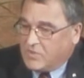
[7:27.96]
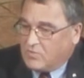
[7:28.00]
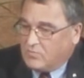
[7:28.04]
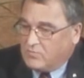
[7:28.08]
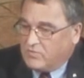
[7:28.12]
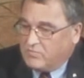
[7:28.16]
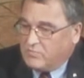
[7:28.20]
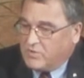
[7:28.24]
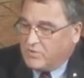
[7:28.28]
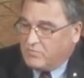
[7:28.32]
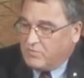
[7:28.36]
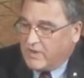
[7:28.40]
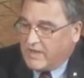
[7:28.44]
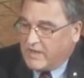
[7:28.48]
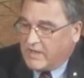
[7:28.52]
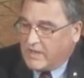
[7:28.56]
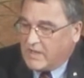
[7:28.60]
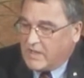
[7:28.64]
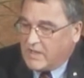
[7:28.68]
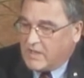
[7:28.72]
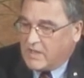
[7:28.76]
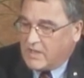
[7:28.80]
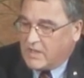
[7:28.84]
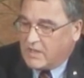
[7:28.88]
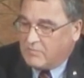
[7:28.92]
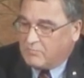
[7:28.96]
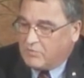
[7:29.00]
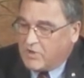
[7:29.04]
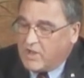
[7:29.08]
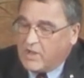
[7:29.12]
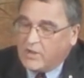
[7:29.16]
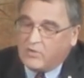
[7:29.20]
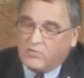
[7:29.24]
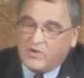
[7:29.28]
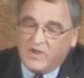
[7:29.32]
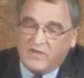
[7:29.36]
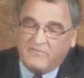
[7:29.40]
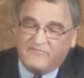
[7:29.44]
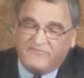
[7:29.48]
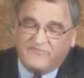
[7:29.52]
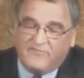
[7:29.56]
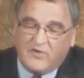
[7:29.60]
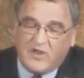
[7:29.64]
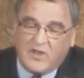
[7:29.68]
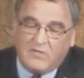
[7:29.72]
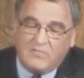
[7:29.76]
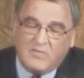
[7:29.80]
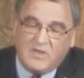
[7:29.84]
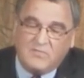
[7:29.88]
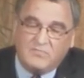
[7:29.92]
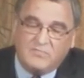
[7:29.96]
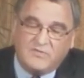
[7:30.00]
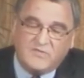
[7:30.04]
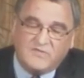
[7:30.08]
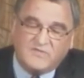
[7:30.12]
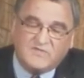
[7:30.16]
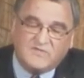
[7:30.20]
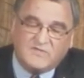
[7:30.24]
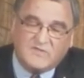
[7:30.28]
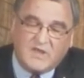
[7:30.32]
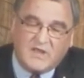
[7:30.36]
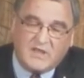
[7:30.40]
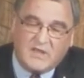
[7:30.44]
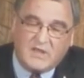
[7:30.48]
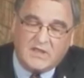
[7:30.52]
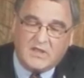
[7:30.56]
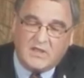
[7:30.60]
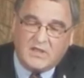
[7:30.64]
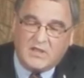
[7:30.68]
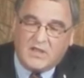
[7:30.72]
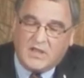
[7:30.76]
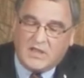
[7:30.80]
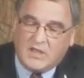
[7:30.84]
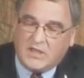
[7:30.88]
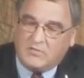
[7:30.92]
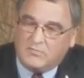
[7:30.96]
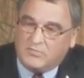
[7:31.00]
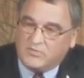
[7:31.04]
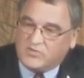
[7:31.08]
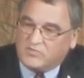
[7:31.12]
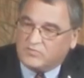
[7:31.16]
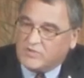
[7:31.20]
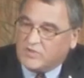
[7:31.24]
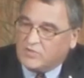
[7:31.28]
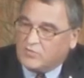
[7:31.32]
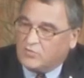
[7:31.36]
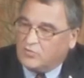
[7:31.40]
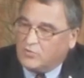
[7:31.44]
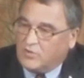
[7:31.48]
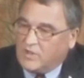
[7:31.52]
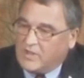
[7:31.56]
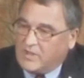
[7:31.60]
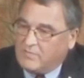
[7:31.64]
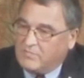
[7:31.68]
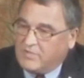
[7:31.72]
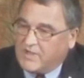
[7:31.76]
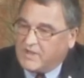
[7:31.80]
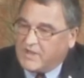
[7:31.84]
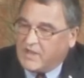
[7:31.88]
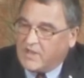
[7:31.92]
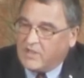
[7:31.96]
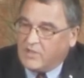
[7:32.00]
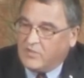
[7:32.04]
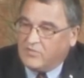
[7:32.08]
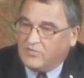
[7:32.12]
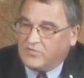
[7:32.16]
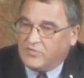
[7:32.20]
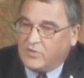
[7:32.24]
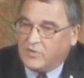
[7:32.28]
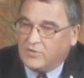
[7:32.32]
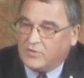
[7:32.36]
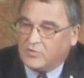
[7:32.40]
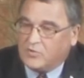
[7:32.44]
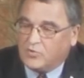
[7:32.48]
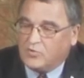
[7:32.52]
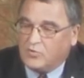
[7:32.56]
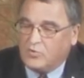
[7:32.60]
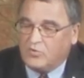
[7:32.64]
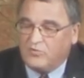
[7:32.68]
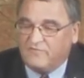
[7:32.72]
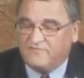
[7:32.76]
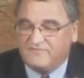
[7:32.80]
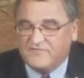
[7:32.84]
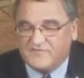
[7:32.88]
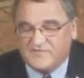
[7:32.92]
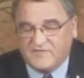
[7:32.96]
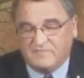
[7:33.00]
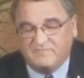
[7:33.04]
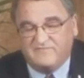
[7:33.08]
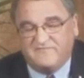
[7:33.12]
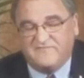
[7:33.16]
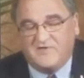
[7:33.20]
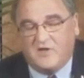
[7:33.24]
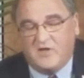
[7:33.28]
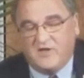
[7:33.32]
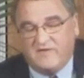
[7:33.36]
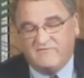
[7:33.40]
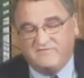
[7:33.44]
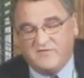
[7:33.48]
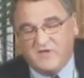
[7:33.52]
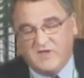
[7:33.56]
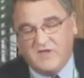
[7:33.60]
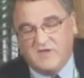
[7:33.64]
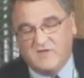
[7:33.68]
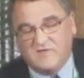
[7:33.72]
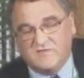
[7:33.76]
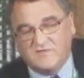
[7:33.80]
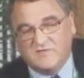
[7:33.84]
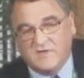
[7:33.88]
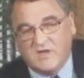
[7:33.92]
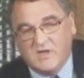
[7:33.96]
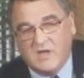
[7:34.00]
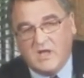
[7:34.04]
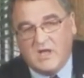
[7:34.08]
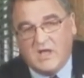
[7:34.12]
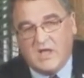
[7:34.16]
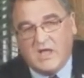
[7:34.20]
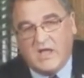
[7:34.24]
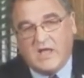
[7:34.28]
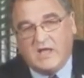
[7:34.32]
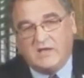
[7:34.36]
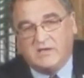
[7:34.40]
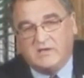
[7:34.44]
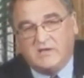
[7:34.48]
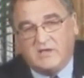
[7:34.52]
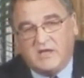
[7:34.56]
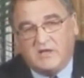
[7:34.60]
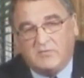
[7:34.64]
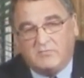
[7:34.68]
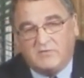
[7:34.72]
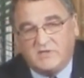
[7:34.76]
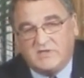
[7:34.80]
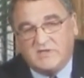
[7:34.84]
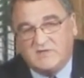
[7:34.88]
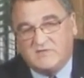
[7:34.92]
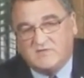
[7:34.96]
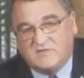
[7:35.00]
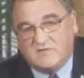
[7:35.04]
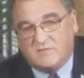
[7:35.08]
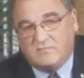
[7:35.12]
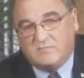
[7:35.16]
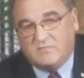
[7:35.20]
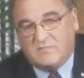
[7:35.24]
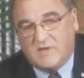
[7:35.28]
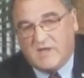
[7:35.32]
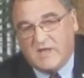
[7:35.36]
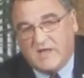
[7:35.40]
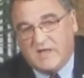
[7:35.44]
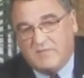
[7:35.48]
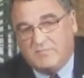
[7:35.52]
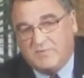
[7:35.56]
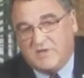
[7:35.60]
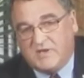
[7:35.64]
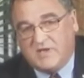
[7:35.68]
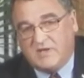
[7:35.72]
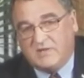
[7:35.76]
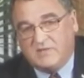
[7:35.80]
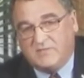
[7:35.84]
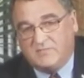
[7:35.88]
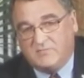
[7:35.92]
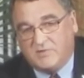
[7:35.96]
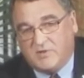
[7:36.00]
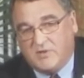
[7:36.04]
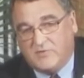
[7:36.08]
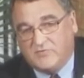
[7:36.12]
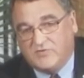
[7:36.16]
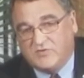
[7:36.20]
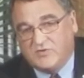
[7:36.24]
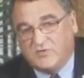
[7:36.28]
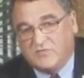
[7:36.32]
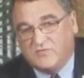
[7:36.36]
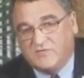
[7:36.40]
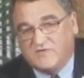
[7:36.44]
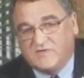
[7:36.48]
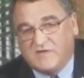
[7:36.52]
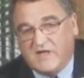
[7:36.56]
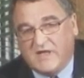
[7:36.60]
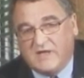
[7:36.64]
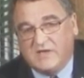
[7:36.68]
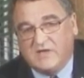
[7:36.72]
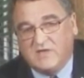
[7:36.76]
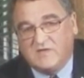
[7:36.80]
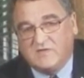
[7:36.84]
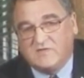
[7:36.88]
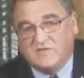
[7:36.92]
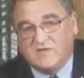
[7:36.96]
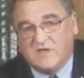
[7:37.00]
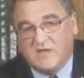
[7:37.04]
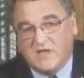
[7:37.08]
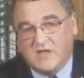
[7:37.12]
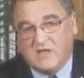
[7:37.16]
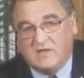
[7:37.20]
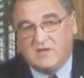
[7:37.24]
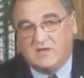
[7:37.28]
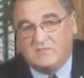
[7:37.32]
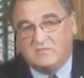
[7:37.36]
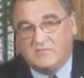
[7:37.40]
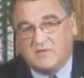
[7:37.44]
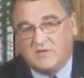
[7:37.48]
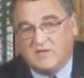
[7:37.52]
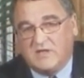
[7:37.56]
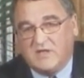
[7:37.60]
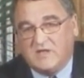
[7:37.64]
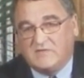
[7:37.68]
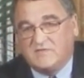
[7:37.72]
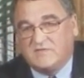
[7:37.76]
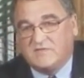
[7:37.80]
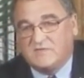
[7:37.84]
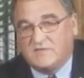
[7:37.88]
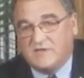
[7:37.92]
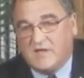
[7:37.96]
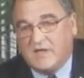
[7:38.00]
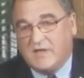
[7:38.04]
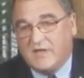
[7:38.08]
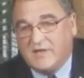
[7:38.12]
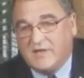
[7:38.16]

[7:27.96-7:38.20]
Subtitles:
We've been running a program for our members which we call Better Health on Call for some 5 years, and we did some epidemiological studies against